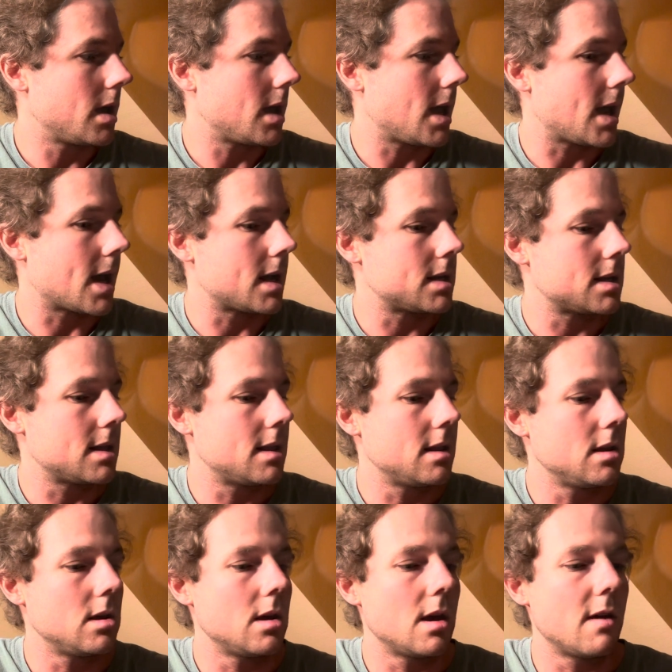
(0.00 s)
And
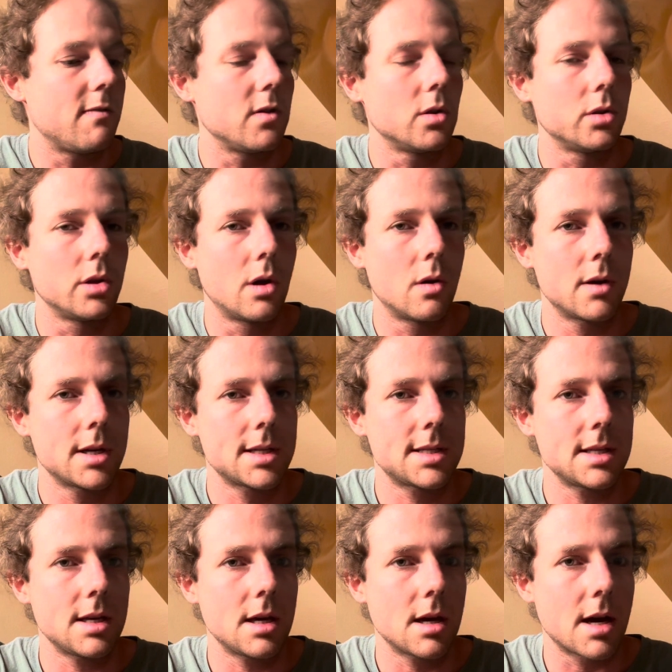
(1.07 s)
if you'll
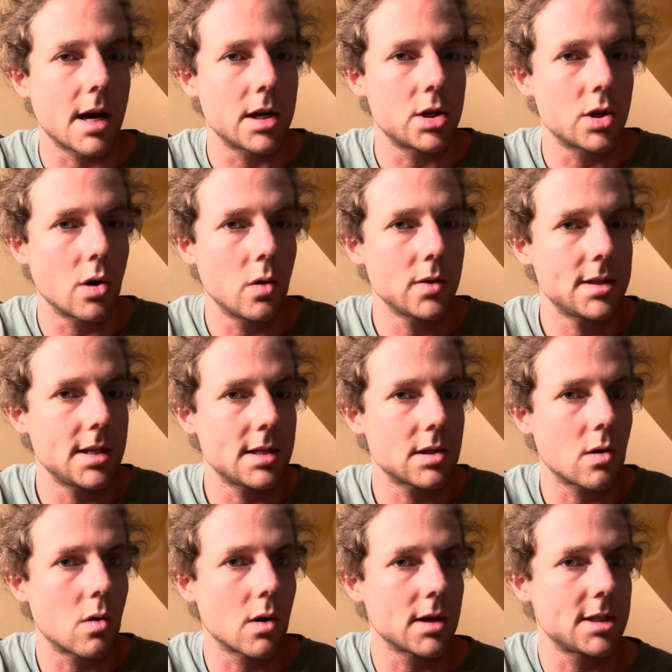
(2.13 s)
notice, I chose these
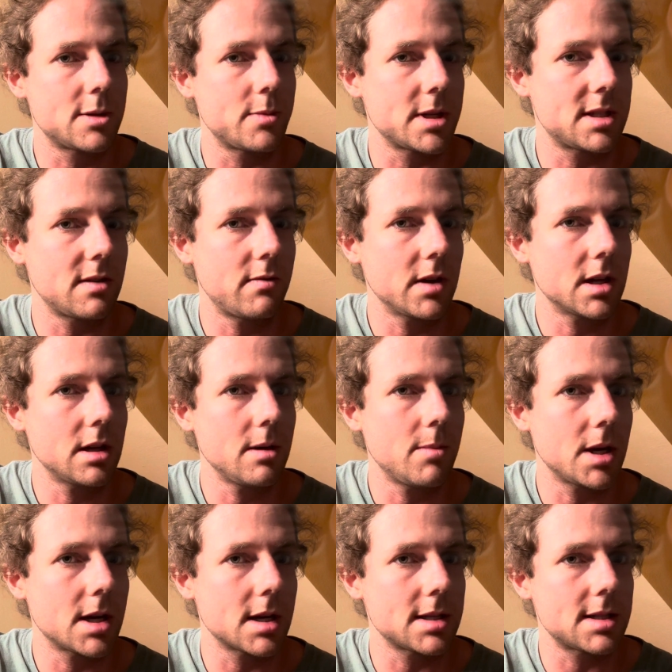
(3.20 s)
chords specifically
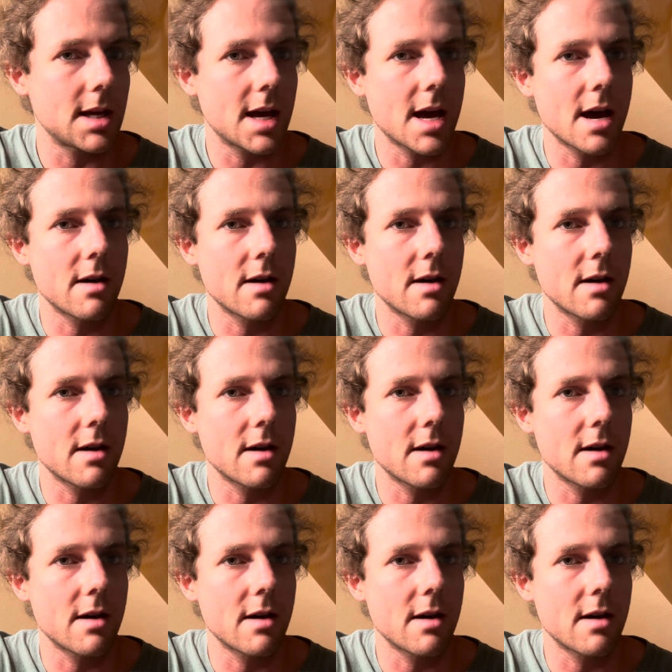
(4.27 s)
because they